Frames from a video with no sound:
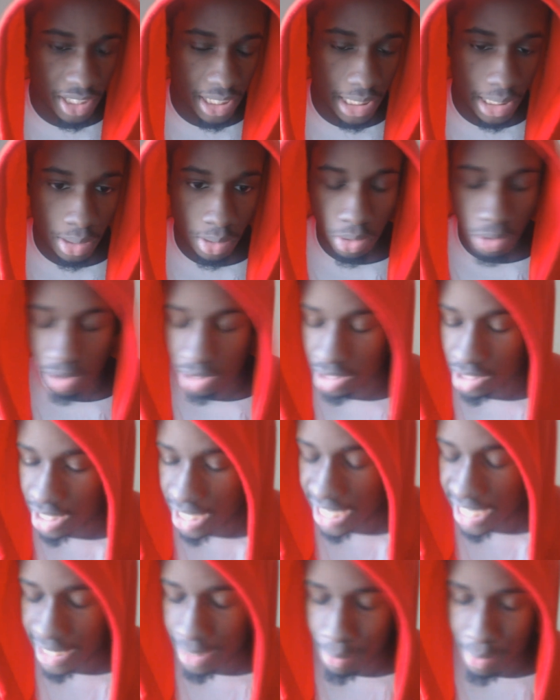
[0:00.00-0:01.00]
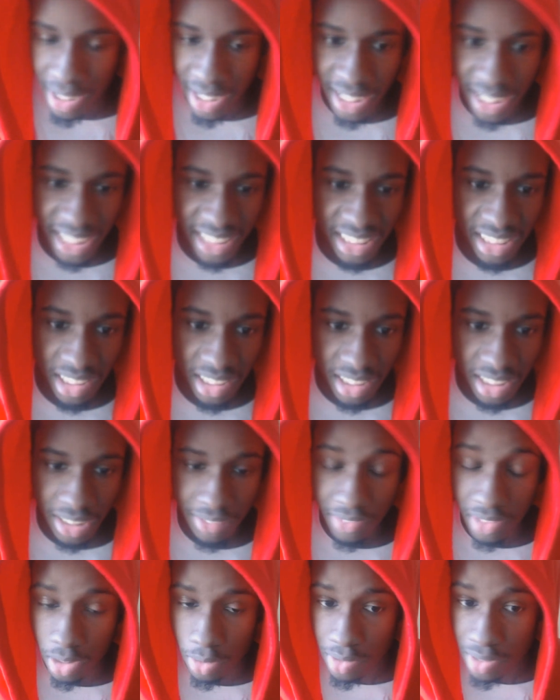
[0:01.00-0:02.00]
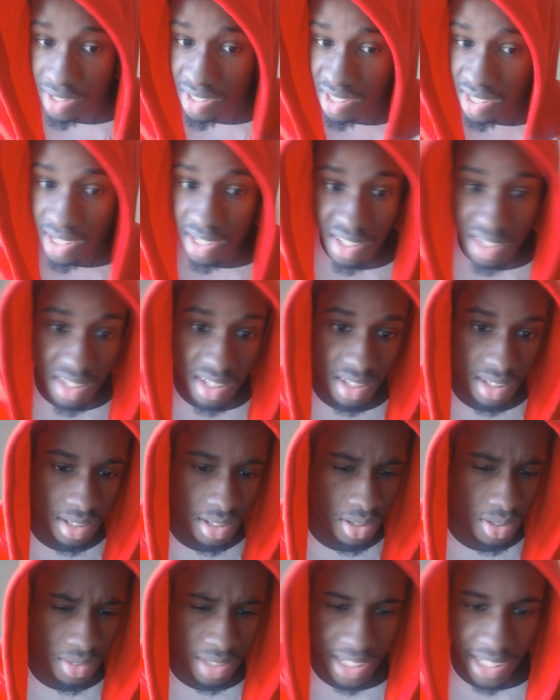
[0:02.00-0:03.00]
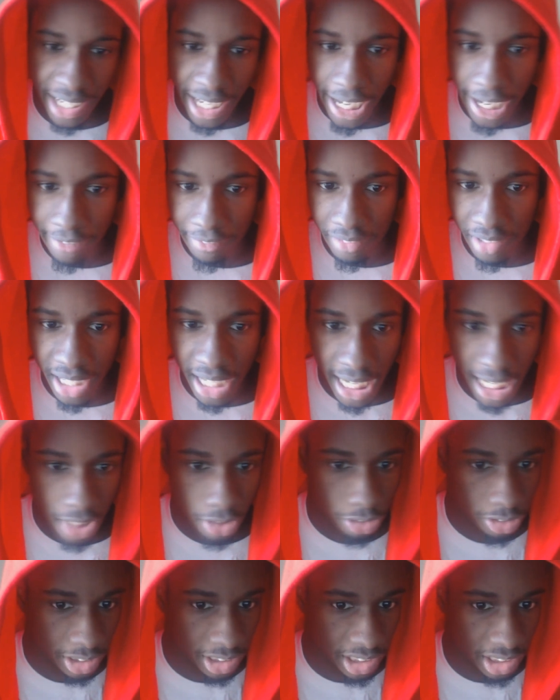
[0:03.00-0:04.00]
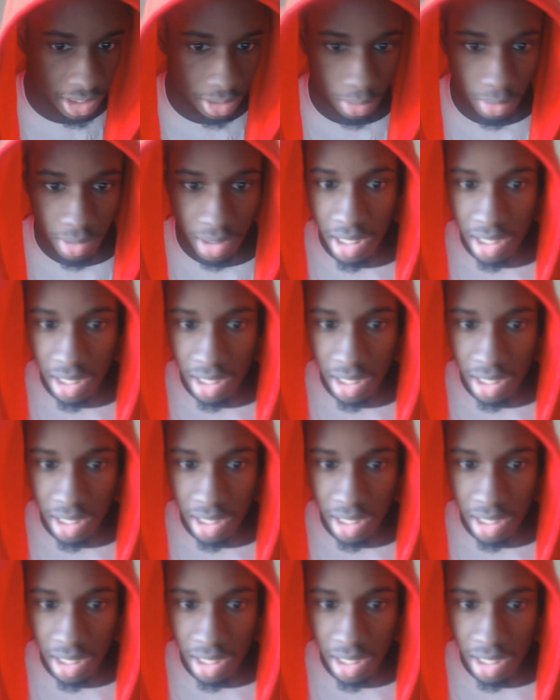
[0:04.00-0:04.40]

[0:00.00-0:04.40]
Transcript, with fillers: video on an anime I didn't even know existed until like half an hour ago.